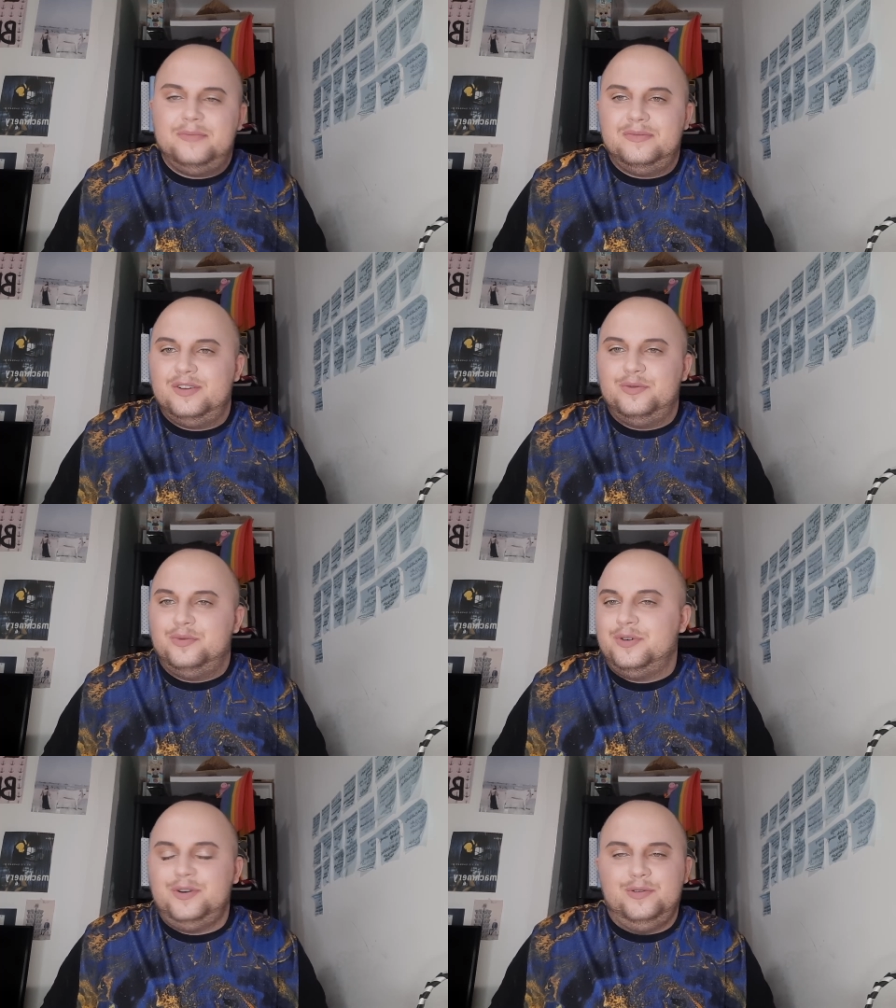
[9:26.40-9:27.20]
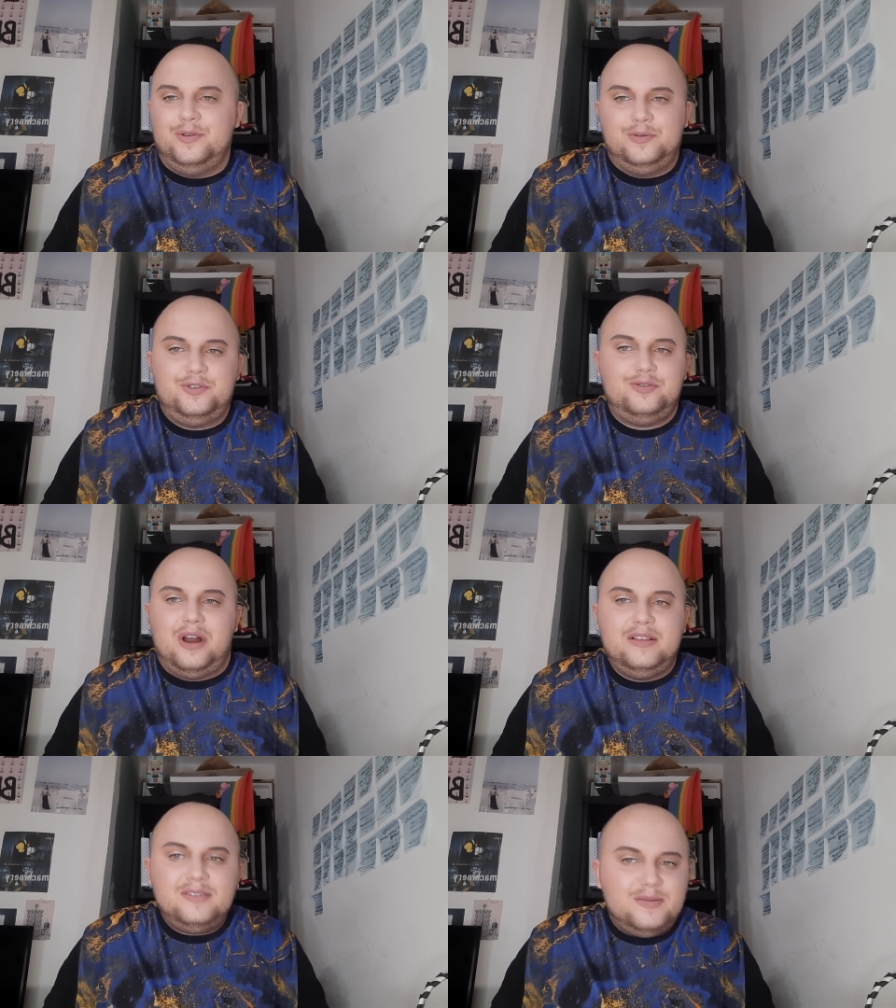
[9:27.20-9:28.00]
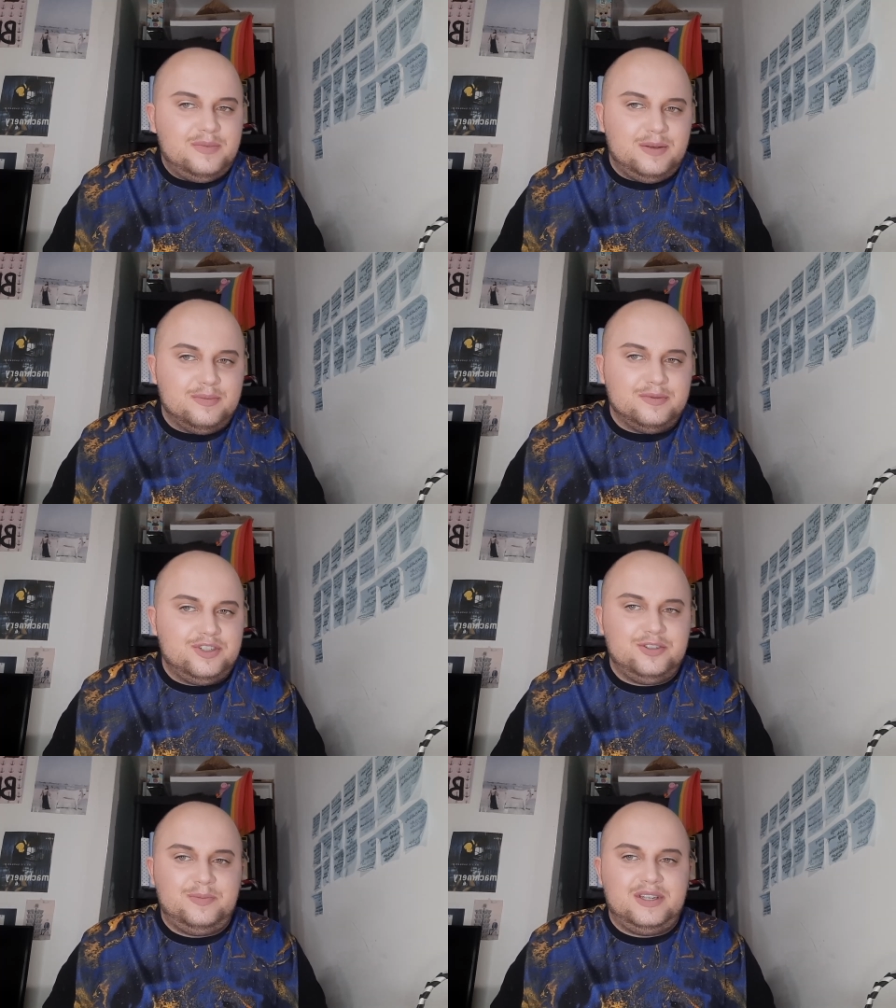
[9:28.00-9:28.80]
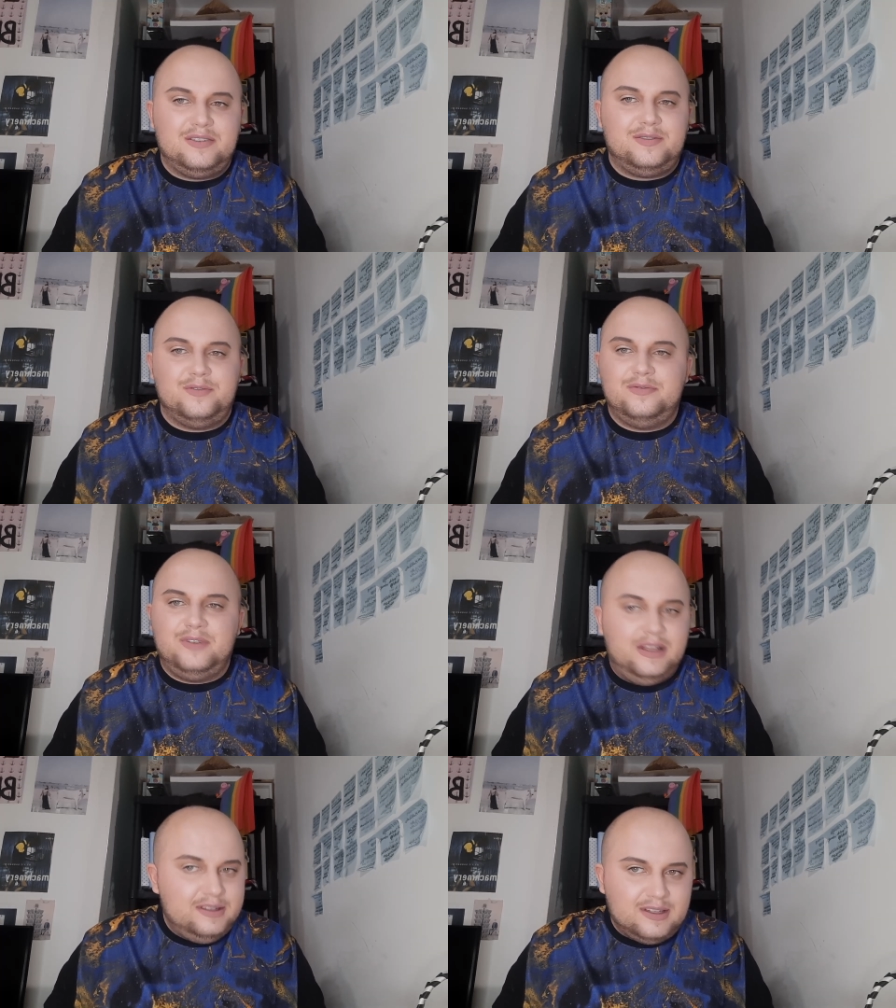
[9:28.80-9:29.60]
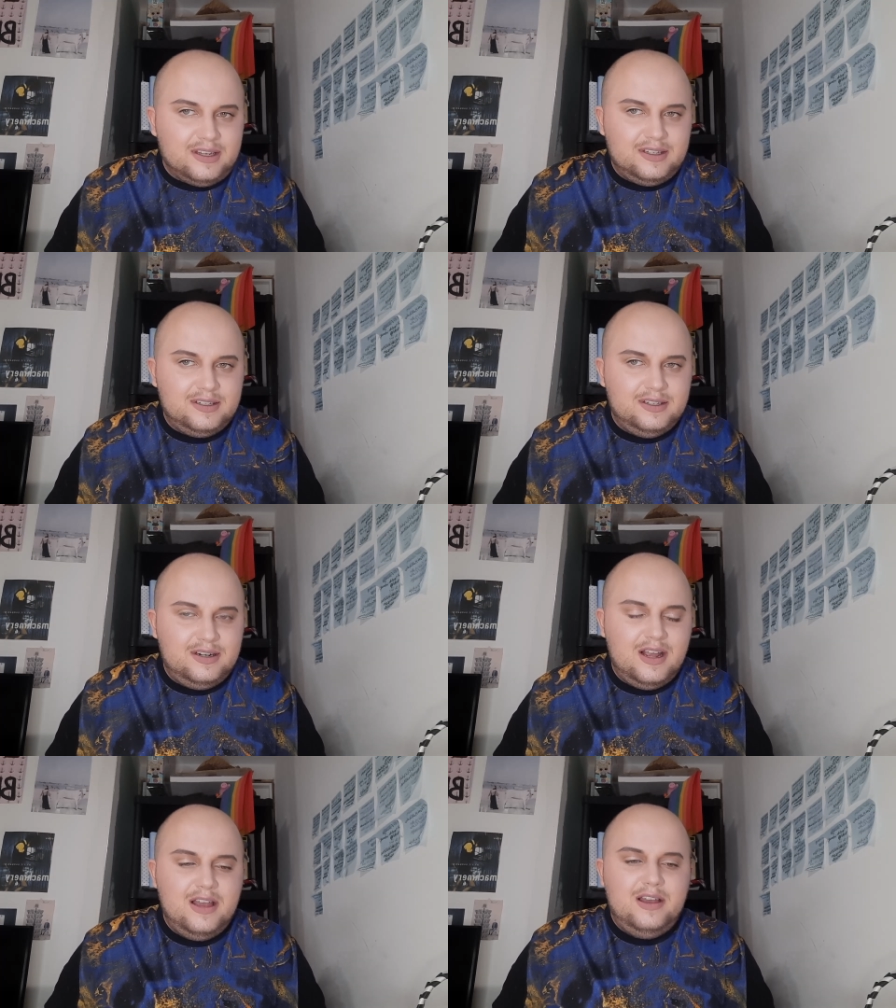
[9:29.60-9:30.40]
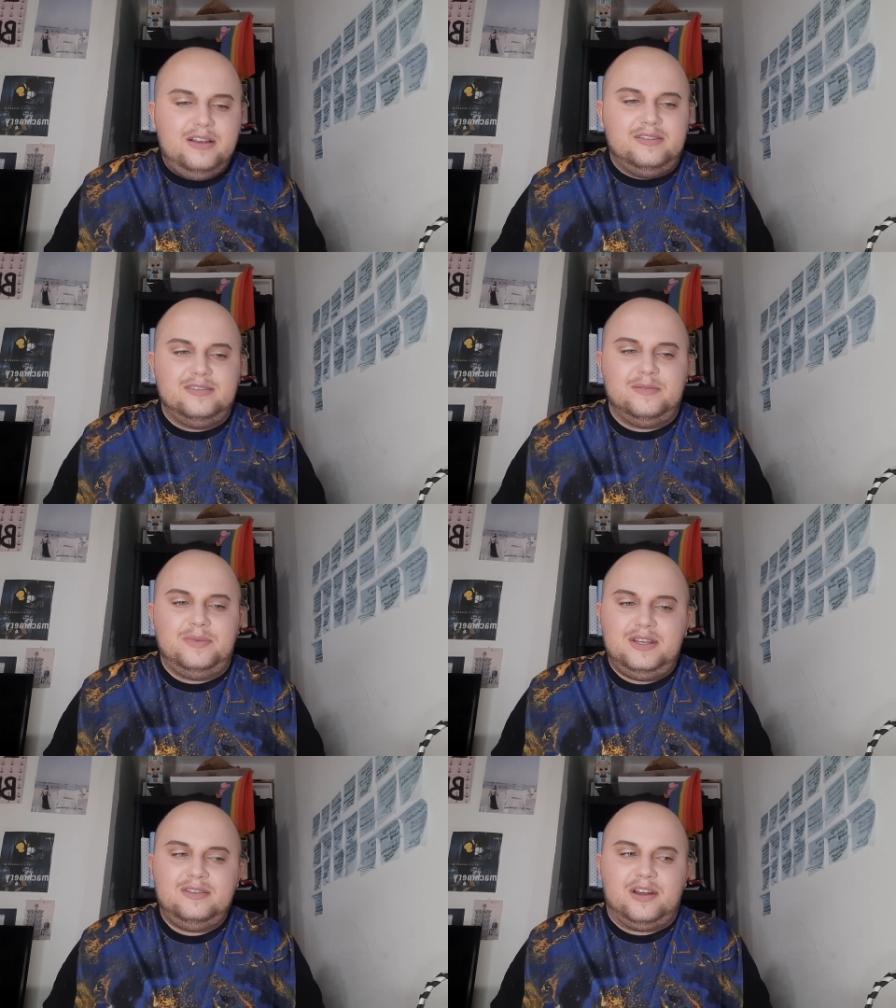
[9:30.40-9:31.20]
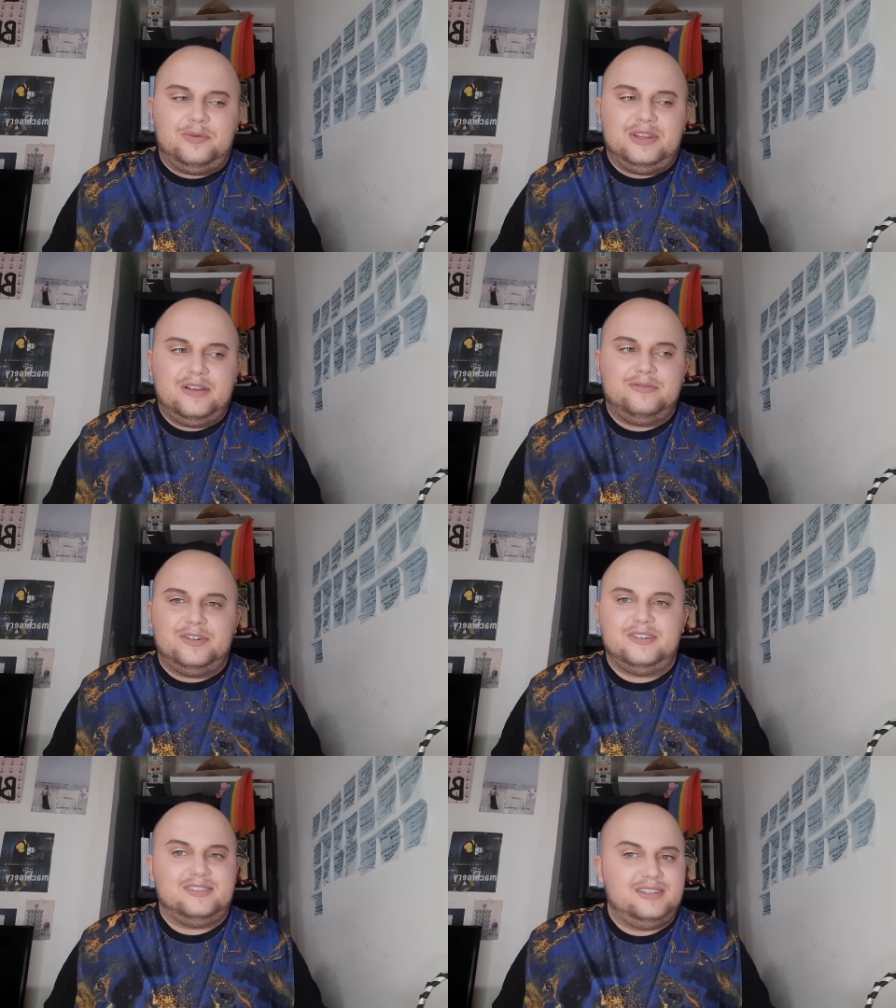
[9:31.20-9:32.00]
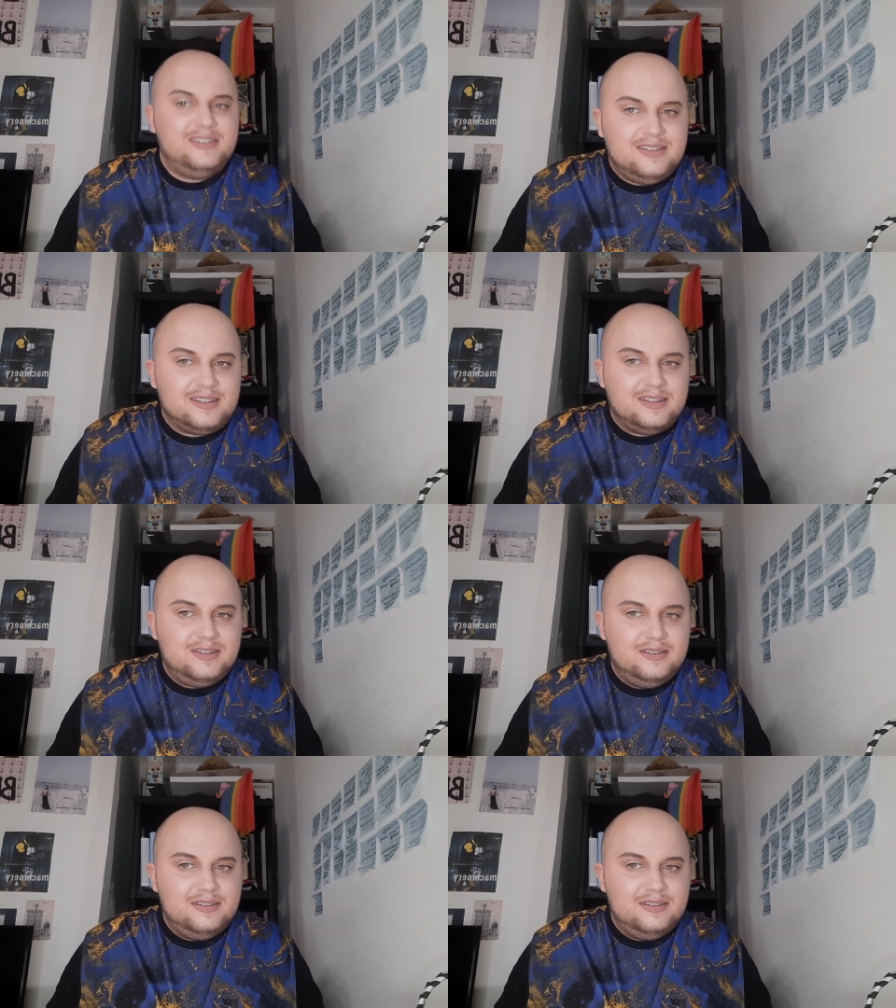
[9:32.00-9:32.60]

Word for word: there were no trans people just because you felt like it, doesn't mean that we never existed.